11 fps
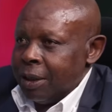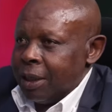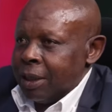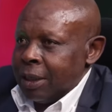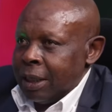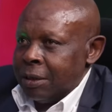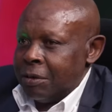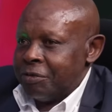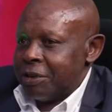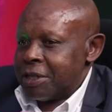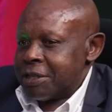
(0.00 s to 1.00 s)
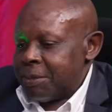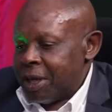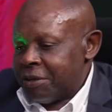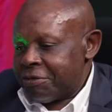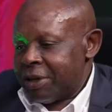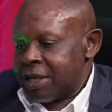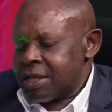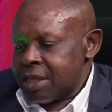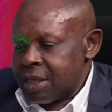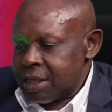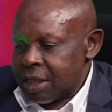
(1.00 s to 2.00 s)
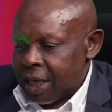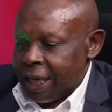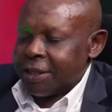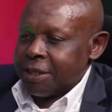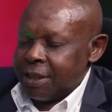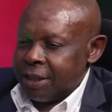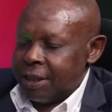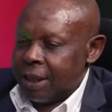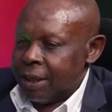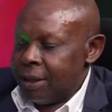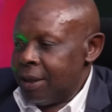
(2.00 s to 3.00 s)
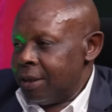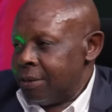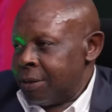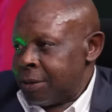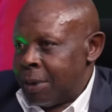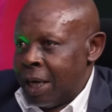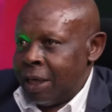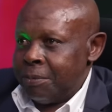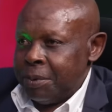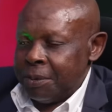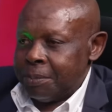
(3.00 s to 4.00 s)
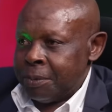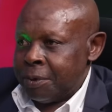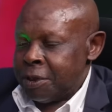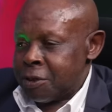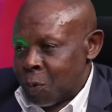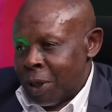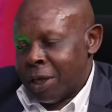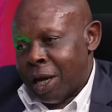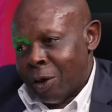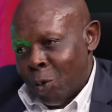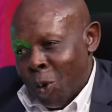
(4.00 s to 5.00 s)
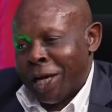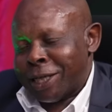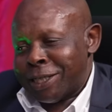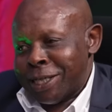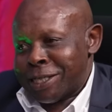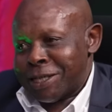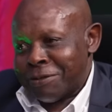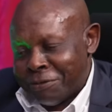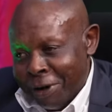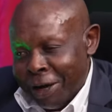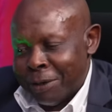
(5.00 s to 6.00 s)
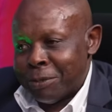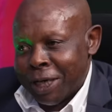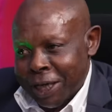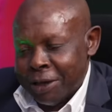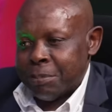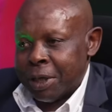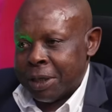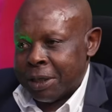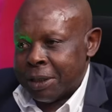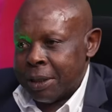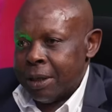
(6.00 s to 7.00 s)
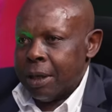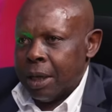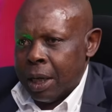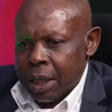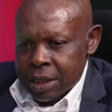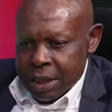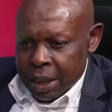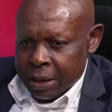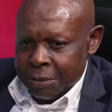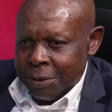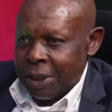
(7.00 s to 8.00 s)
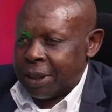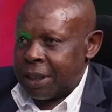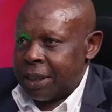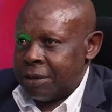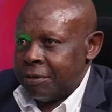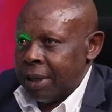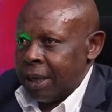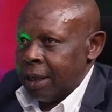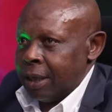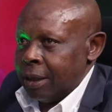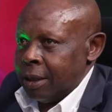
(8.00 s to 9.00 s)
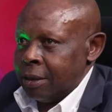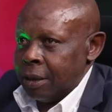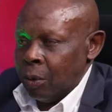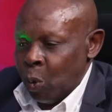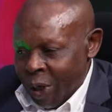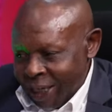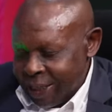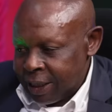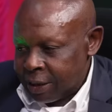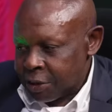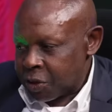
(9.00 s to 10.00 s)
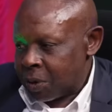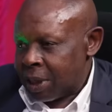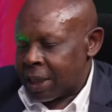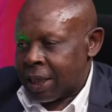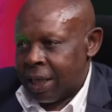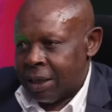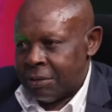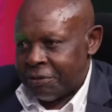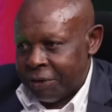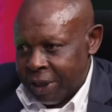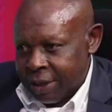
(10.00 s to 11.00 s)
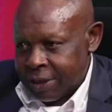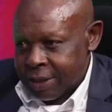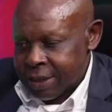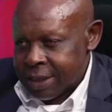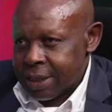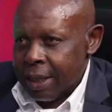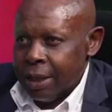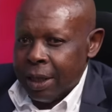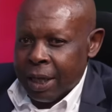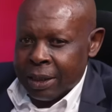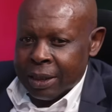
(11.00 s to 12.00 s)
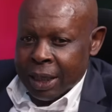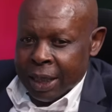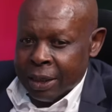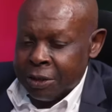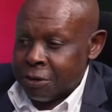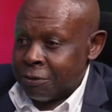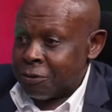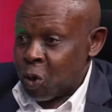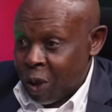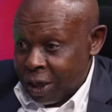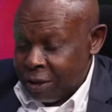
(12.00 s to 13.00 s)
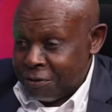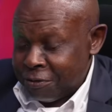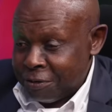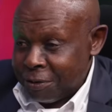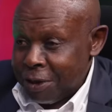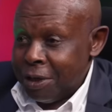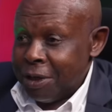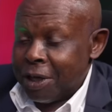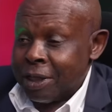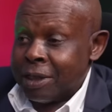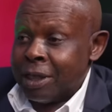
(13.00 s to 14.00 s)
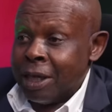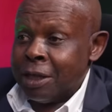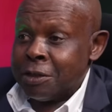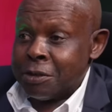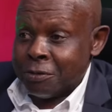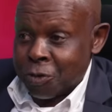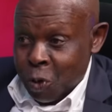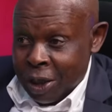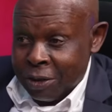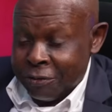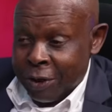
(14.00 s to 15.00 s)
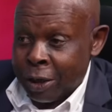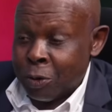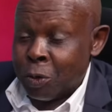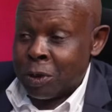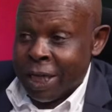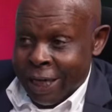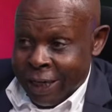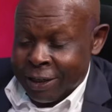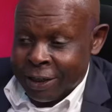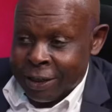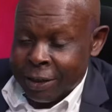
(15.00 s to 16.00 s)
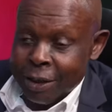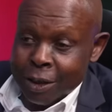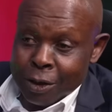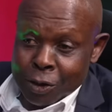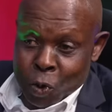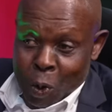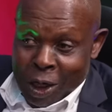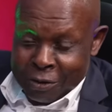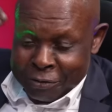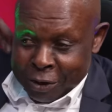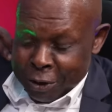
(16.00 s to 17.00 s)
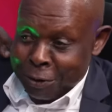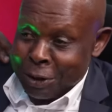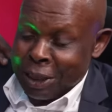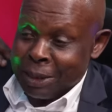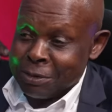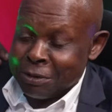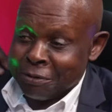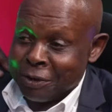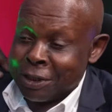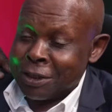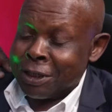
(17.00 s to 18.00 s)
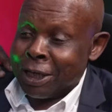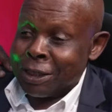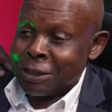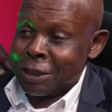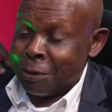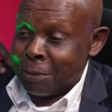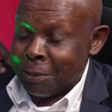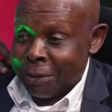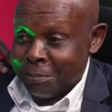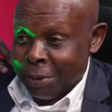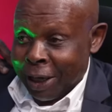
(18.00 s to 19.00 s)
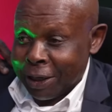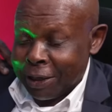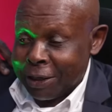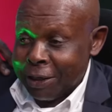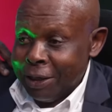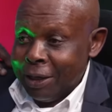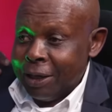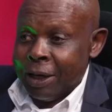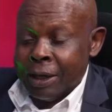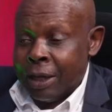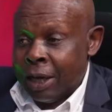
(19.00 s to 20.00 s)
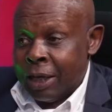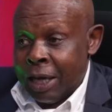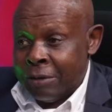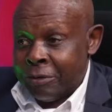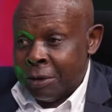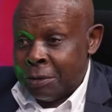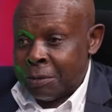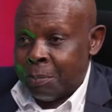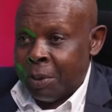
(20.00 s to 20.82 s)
And then, obvious, my first interaction with white people is when I worked as a farm laborer. I started working uh, weeding sugarcane fields at the age of 12. At the age of 12, I could carry 12 kilograms of fertilizer on my back, and I never looked